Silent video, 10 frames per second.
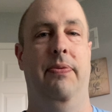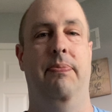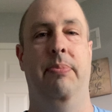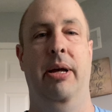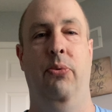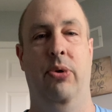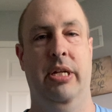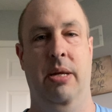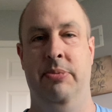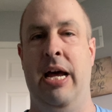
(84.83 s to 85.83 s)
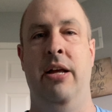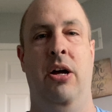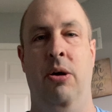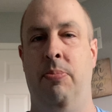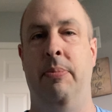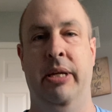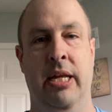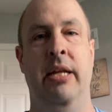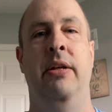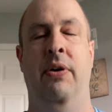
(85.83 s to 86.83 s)
but once it comes out, I'll probably
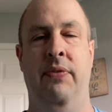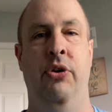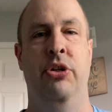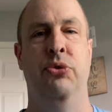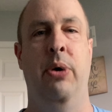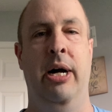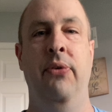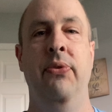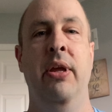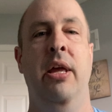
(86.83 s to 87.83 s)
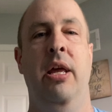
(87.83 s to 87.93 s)
get it and review it as well.